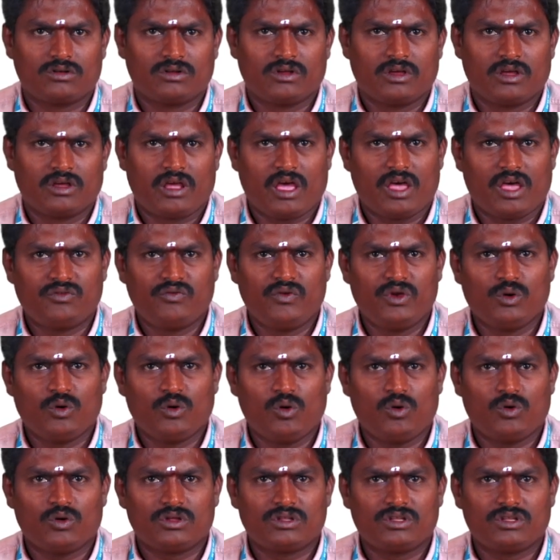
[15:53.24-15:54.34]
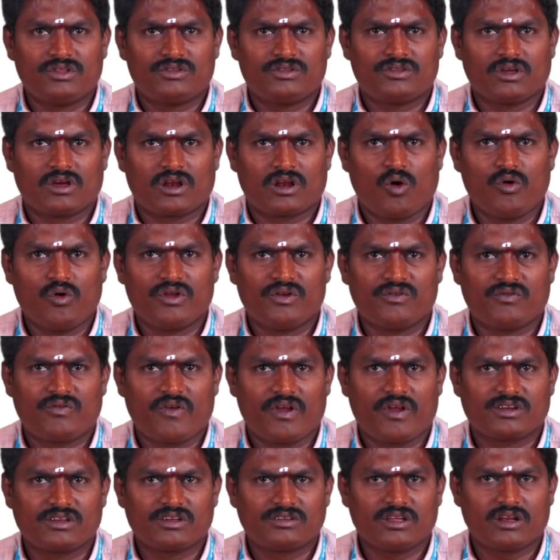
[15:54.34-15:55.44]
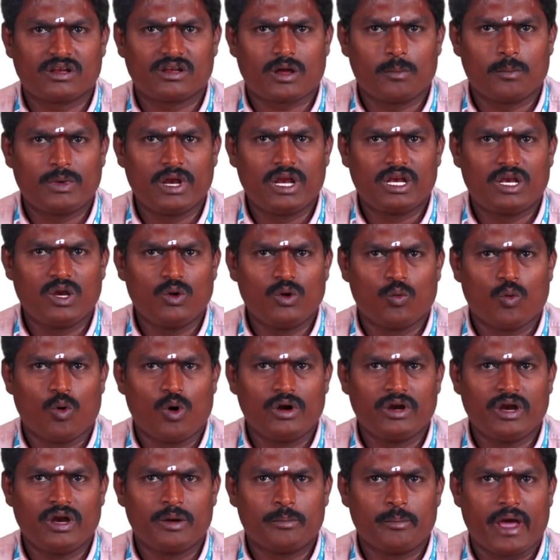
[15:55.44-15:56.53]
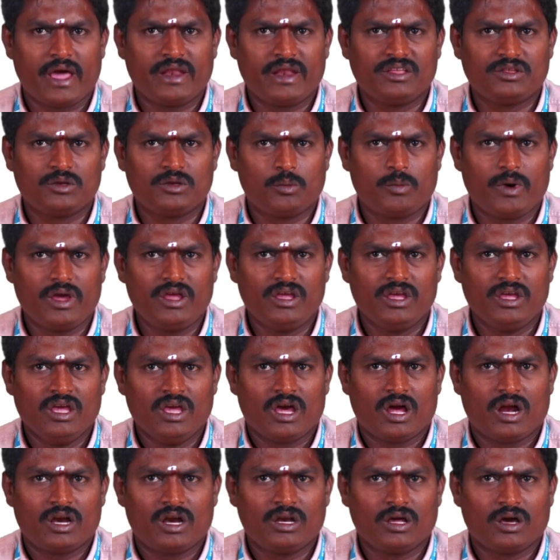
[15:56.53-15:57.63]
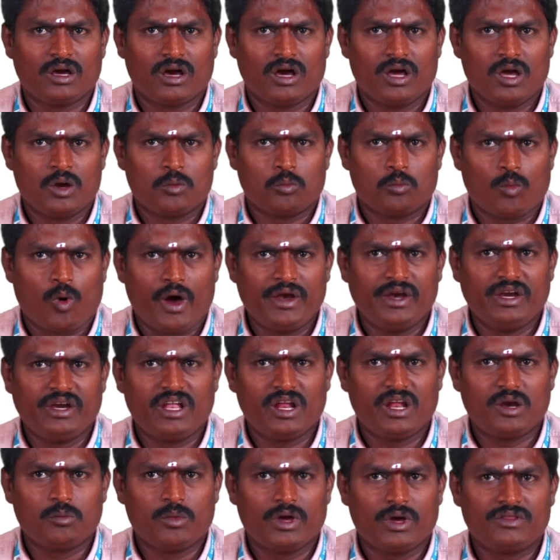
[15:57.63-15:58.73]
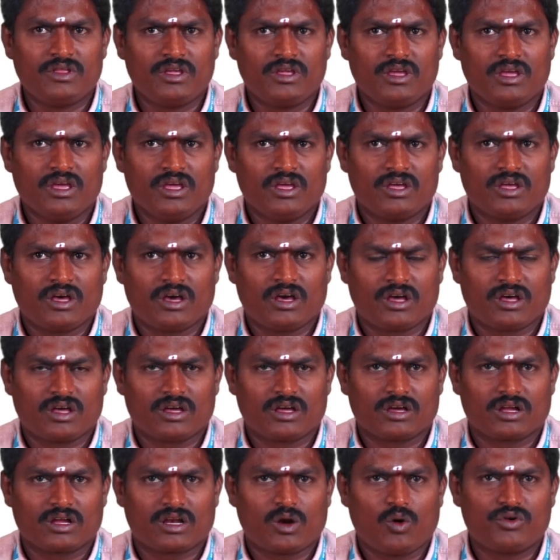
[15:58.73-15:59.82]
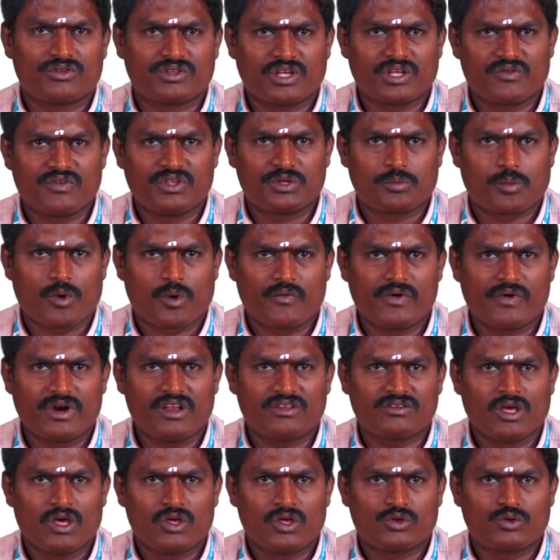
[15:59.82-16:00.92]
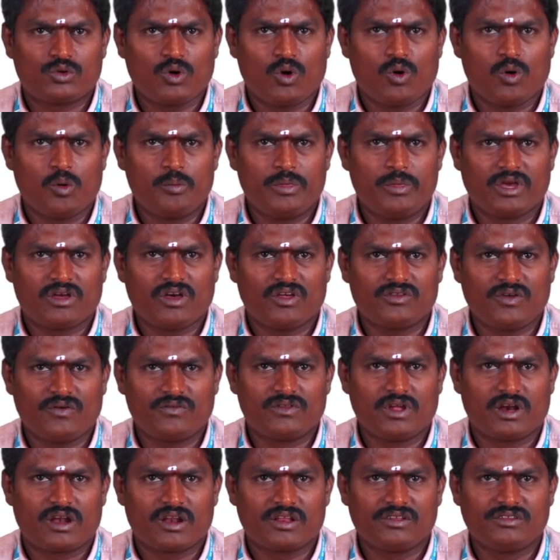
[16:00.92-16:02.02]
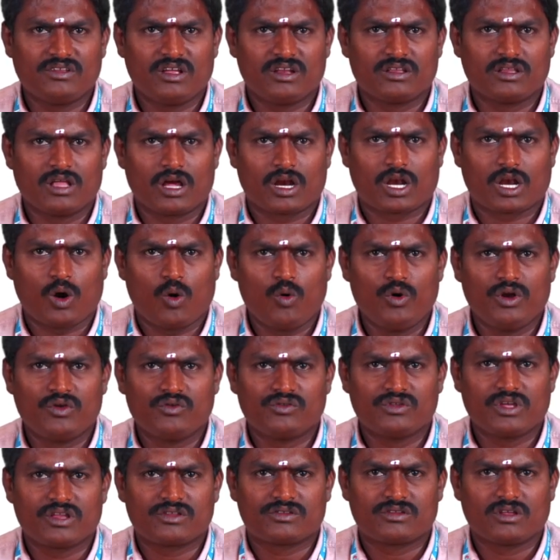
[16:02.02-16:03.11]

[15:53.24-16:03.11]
As we know, this cloud infrastructure completely owned and managed by and monitored by the cloud service providers. So because of that reason, the cloud users